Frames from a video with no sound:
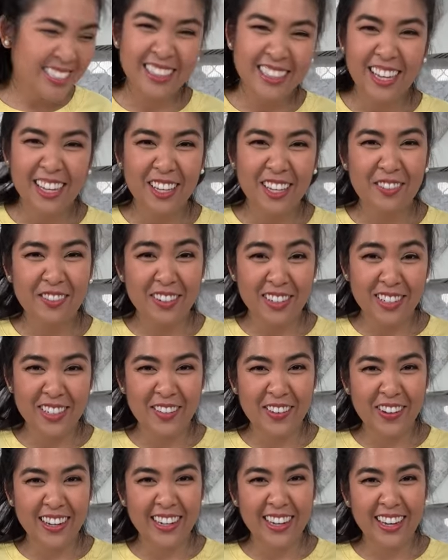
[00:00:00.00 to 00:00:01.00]
Thank you for
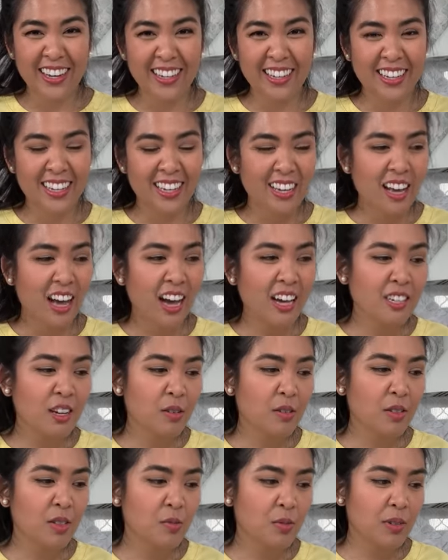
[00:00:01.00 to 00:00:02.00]
joining. I
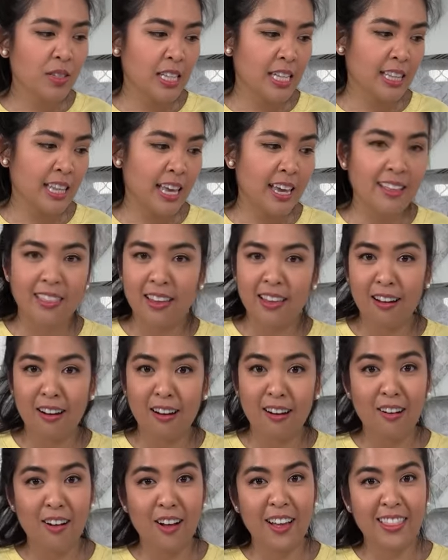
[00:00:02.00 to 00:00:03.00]
know it's really late
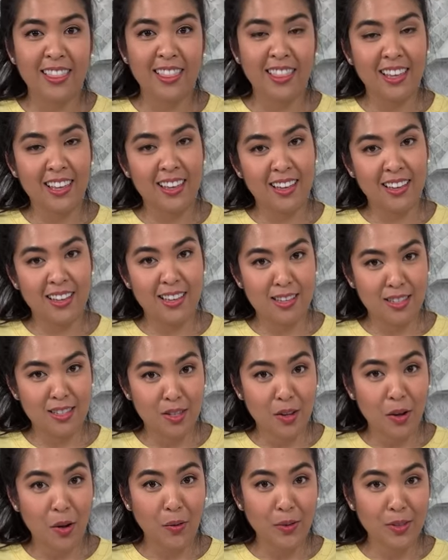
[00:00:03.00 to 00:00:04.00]
there on the
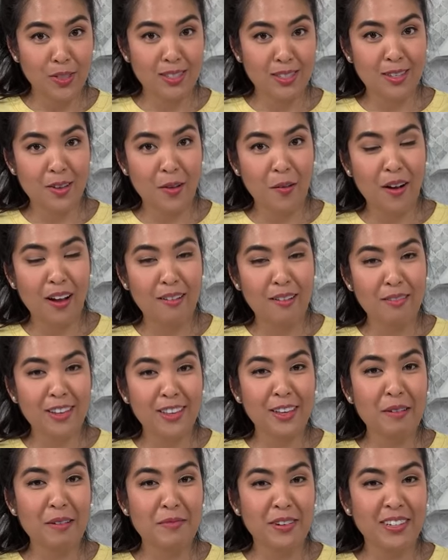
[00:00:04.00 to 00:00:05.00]
East Coast, so I
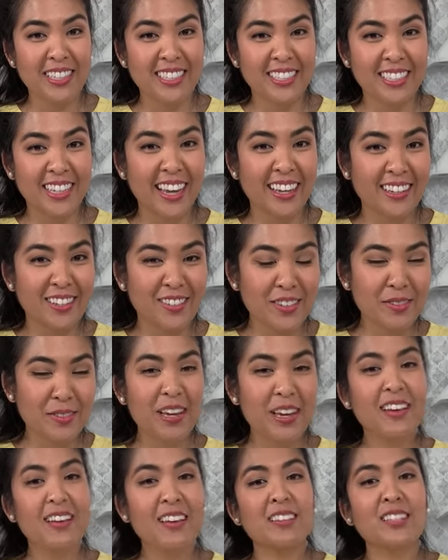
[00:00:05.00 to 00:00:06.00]
really appreciate you
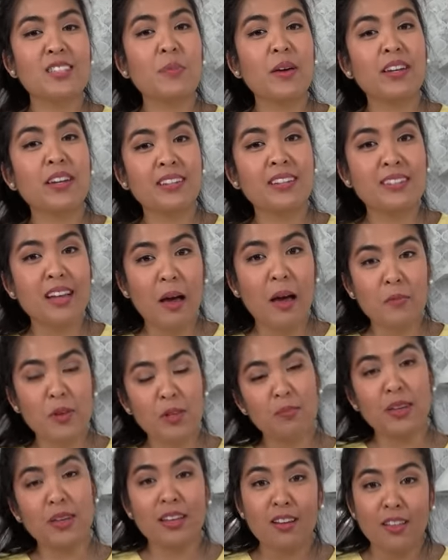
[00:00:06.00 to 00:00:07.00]
spending time
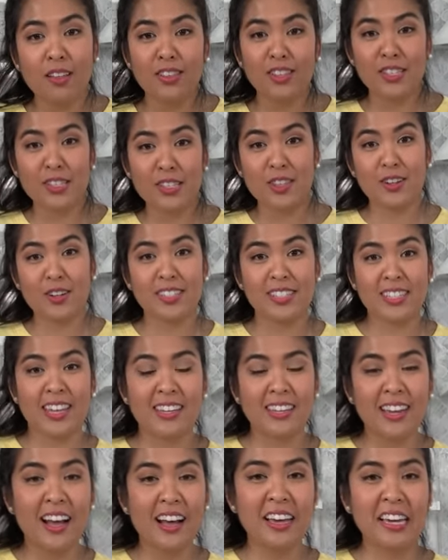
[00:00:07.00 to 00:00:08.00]
with me on this
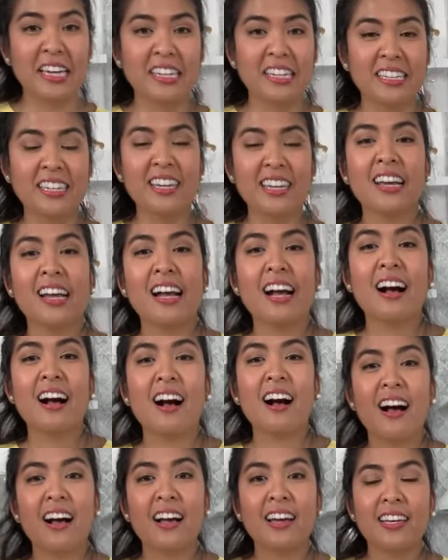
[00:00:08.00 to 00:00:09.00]
Thursday night.
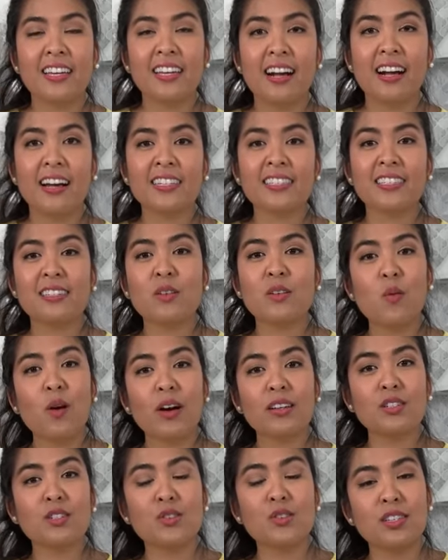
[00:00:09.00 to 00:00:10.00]
I didn't
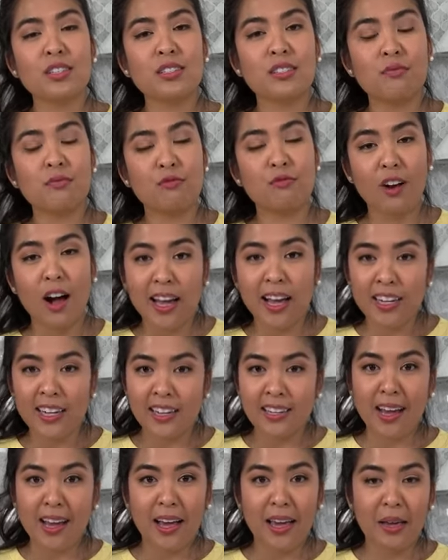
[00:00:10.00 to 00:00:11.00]
want to do this
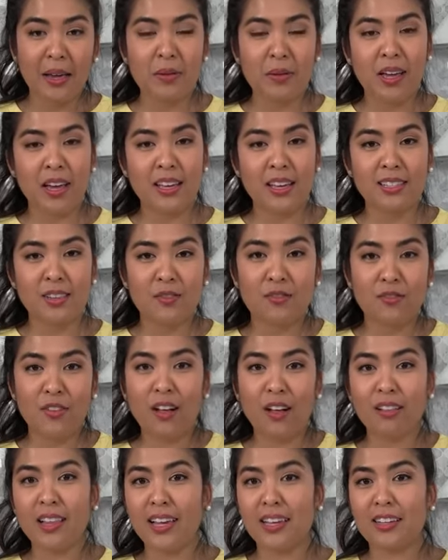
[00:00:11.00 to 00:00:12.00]
Friday night because it
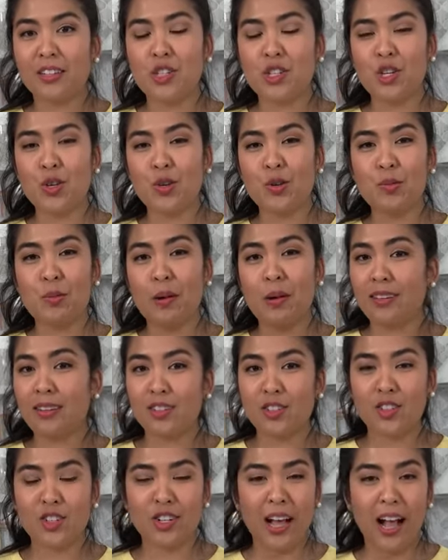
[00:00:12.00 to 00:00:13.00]
felt like too
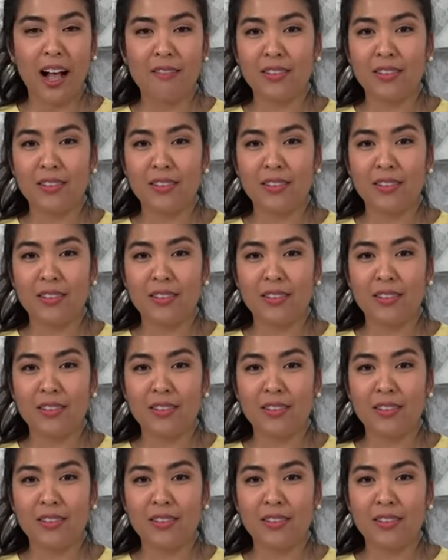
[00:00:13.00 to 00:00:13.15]
much